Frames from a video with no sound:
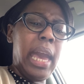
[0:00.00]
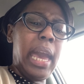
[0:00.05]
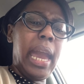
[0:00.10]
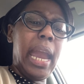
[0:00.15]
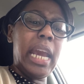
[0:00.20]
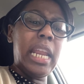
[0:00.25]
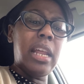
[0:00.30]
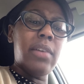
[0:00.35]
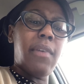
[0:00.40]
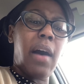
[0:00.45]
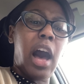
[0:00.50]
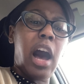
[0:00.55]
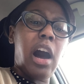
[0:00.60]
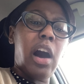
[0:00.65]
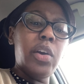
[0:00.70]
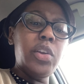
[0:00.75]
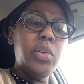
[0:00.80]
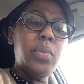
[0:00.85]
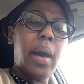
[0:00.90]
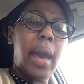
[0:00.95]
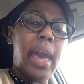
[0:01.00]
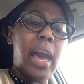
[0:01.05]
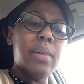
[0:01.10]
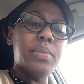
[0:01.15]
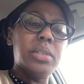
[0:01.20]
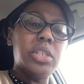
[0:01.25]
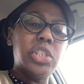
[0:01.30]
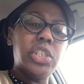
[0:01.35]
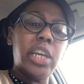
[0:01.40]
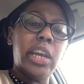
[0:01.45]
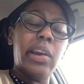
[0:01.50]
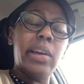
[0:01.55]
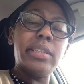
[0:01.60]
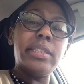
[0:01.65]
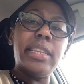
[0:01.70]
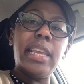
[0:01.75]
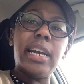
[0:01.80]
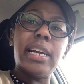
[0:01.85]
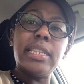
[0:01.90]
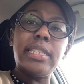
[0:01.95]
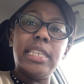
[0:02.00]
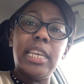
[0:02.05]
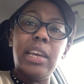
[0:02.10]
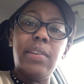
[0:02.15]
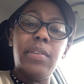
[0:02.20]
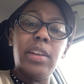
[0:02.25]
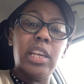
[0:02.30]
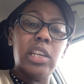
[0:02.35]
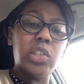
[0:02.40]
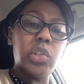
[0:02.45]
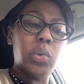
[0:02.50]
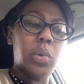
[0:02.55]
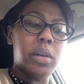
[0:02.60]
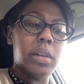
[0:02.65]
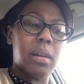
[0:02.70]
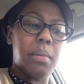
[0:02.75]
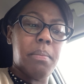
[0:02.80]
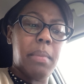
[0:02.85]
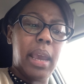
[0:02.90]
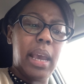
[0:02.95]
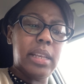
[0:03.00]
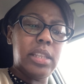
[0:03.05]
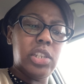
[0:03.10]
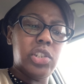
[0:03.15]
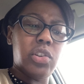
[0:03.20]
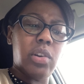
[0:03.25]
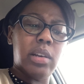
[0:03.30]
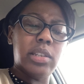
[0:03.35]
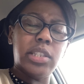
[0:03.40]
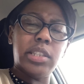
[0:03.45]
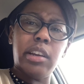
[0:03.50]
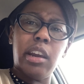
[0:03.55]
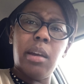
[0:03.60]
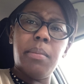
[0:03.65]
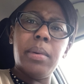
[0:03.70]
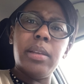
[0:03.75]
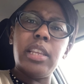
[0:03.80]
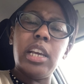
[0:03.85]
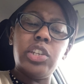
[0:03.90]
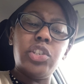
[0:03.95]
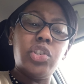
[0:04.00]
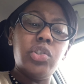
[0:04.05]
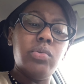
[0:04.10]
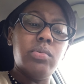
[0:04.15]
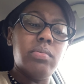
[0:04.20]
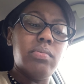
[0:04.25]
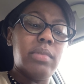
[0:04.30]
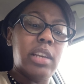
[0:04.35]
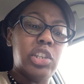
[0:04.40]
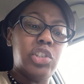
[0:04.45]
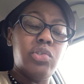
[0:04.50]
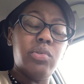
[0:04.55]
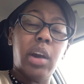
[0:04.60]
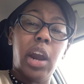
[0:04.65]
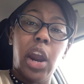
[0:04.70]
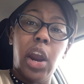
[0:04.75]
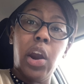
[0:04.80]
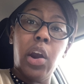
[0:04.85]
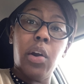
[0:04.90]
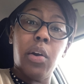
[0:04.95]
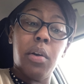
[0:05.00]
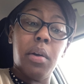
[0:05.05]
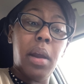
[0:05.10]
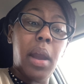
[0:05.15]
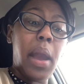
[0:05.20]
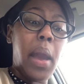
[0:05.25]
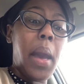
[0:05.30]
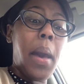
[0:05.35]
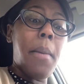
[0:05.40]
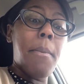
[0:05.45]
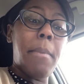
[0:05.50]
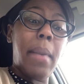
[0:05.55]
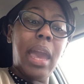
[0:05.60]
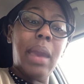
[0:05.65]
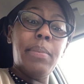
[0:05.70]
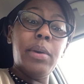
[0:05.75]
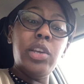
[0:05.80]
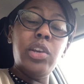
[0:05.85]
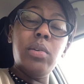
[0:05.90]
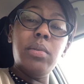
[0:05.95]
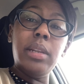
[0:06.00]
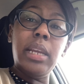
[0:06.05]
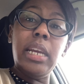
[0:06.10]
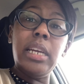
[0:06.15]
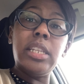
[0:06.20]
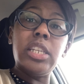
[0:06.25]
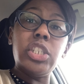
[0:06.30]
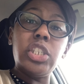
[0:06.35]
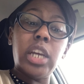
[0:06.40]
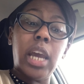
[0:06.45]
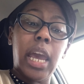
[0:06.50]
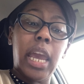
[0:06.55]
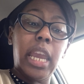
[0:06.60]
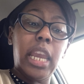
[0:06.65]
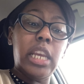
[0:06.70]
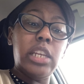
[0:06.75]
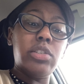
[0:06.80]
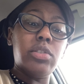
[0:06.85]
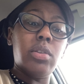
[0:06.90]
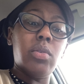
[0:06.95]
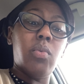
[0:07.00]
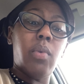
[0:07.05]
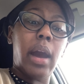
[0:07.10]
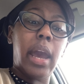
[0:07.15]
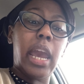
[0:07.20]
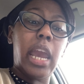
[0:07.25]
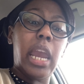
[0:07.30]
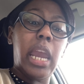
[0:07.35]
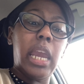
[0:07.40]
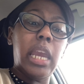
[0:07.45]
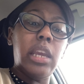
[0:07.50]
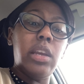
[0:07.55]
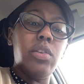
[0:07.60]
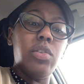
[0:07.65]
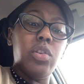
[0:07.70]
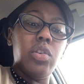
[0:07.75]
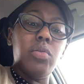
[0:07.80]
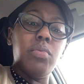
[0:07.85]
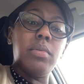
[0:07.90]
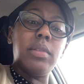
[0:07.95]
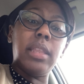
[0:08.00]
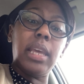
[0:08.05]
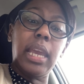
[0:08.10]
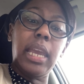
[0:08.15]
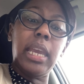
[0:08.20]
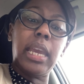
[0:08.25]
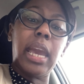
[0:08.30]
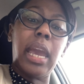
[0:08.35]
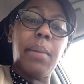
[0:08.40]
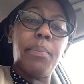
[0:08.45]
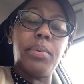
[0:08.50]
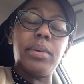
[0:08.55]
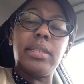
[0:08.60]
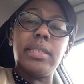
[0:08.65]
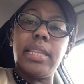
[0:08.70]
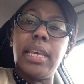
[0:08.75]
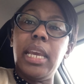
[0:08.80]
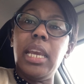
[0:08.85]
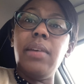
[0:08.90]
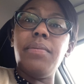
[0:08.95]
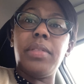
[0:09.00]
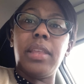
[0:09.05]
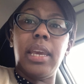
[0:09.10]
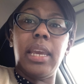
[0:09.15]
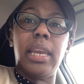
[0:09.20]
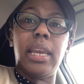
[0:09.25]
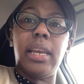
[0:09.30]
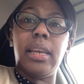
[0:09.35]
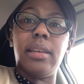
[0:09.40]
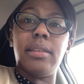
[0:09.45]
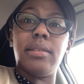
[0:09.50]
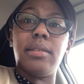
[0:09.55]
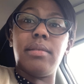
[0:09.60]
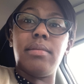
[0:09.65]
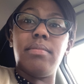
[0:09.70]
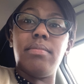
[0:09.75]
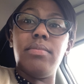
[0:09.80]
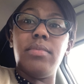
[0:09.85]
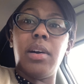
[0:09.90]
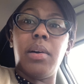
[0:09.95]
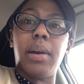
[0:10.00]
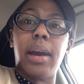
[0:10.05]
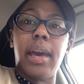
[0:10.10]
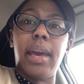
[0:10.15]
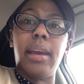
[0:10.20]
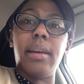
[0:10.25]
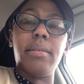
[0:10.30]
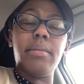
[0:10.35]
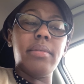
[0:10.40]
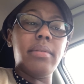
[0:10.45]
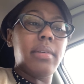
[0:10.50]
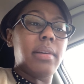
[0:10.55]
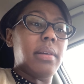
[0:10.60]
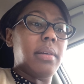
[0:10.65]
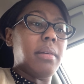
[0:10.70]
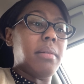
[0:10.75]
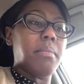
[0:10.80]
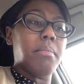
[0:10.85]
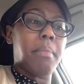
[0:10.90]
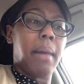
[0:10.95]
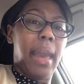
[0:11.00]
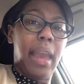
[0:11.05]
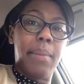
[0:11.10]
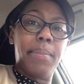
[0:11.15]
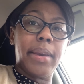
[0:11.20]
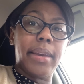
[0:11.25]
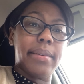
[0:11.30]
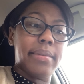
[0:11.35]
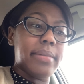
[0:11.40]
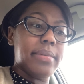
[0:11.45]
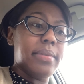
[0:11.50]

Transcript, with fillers: And if all you have to share is negativity toward a message or sermon that you that you heard, maybe you need to change the way you think and perceive things. Okay? Maybe.